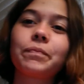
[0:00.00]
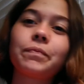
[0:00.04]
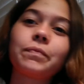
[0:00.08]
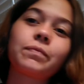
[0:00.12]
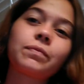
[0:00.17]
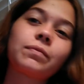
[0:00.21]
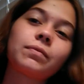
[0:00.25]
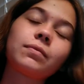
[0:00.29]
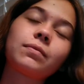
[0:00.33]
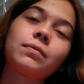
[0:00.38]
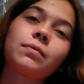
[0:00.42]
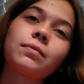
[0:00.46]

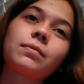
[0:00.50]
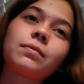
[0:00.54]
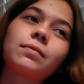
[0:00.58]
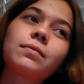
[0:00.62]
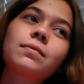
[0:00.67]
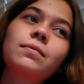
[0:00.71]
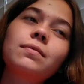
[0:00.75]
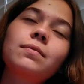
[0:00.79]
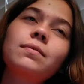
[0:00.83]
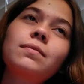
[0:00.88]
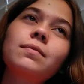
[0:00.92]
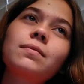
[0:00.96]

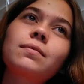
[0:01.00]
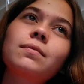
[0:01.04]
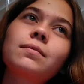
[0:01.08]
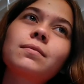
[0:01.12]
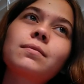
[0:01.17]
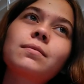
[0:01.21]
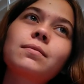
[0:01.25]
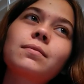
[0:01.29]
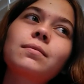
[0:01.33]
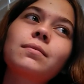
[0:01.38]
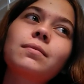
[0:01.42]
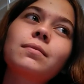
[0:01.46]

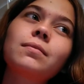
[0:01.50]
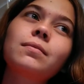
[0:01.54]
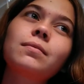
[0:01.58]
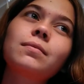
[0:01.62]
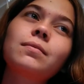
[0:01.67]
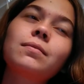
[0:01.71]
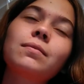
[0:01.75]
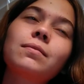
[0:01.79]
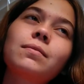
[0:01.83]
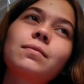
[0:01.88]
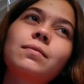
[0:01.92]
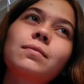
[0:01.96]

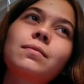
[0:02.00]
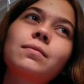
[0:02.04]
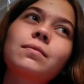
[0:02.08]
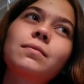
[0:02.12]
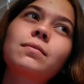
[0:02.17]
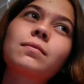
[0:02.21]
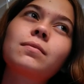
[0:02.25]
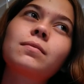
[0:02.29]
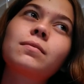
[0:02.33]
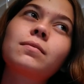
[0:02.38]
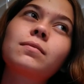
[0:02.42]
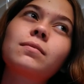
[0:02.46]

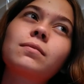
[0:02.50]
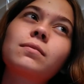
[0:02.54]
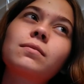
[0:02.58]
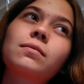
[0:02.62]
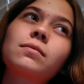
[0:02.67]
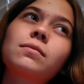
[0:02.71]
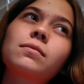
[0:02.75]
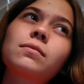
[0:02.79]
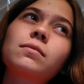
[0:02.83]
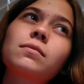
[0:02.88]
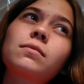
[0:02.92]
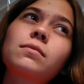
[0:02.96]

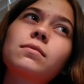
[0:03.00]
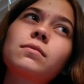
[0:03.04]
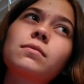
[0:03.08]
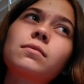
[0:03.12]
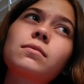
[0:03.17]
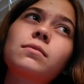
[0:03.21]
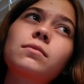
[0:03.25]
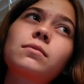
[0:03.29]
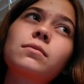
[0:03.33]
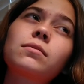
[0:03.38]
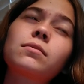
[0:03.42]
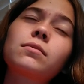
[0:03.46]
No one is speaking in this clip.